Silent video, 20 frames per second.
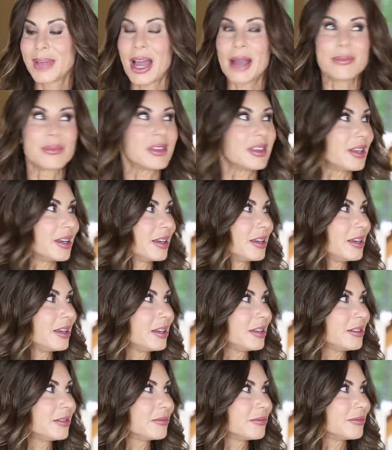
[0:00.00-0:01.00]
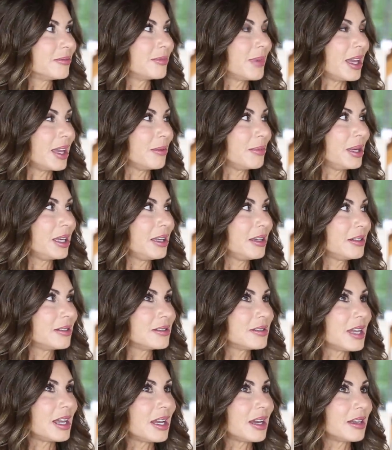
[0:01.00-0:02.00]
I'm thinking, maybe
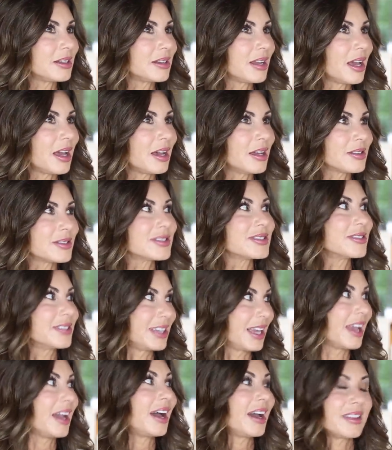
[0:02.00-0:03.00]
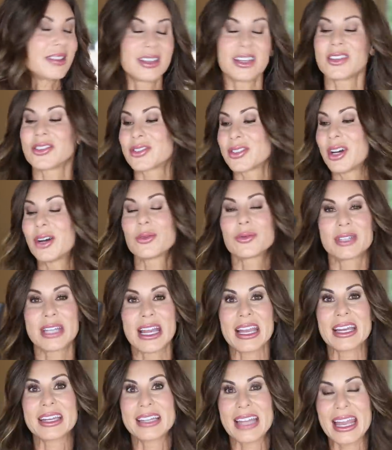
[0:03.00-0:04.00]
tanned as, yeah, I think so.
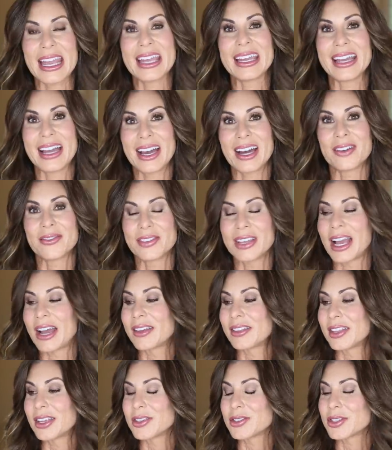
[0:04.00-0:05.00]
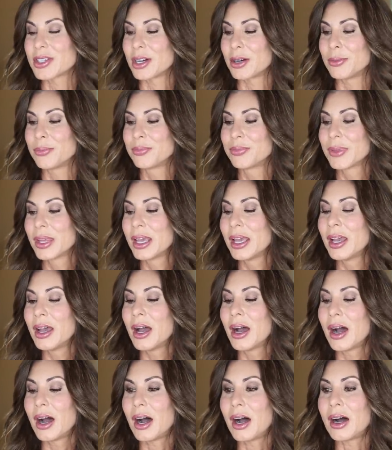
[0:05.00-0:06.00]
Tanned AF. Yeah, I think so.
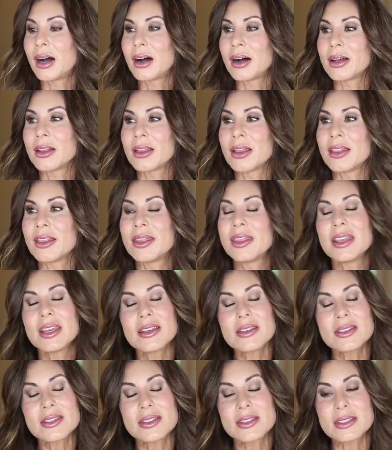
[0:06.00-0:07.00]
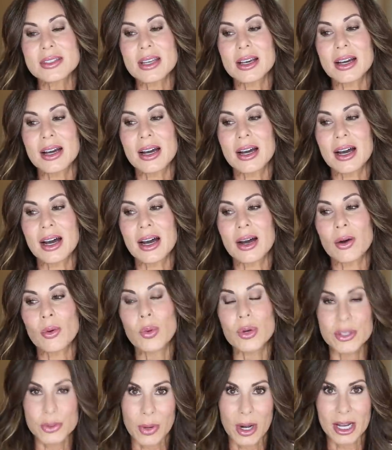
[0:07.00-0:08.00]
This
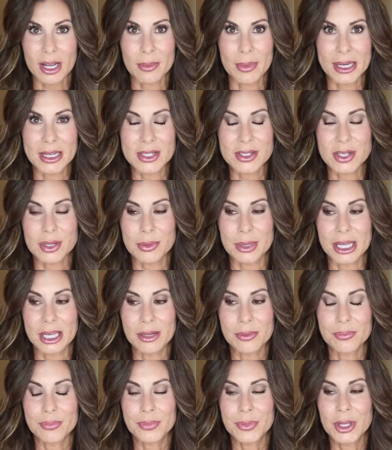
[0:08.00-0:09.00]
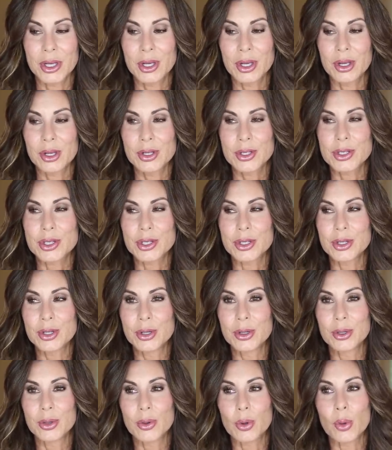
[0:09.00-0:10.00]
was recommended to me
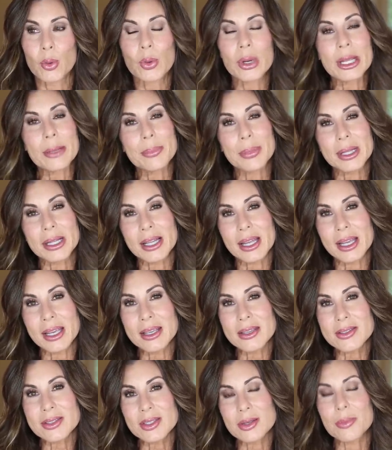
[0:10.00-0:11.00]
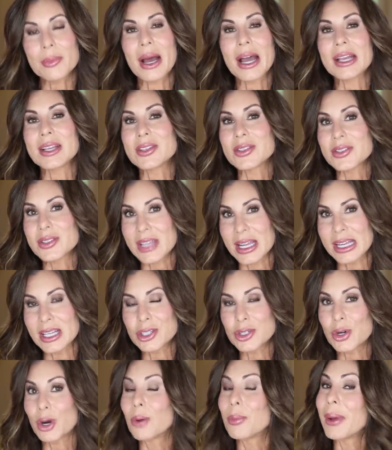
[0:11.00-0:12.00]
to replace my
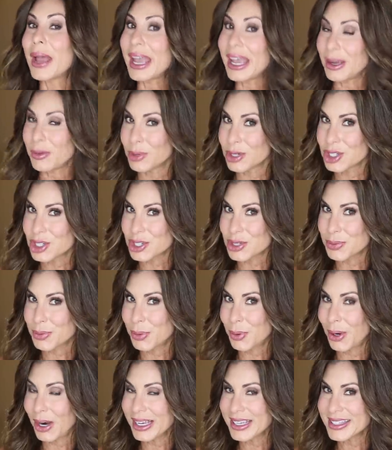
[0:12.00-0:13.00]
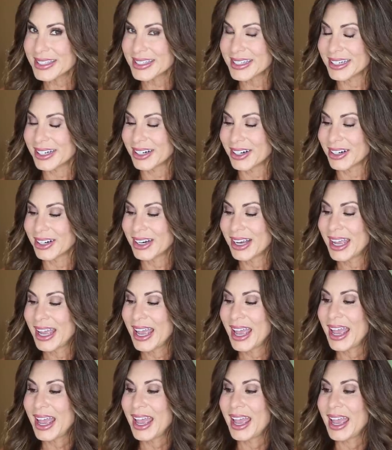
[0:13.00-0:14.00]
Saint Tropez, which is pricier,
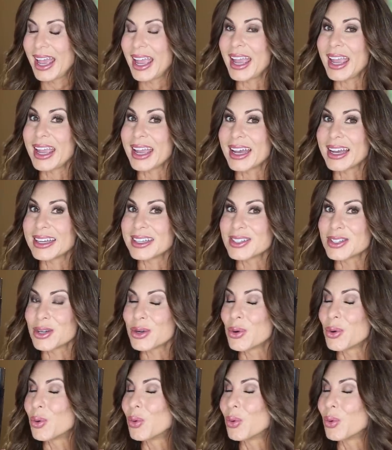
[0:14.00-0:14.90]
and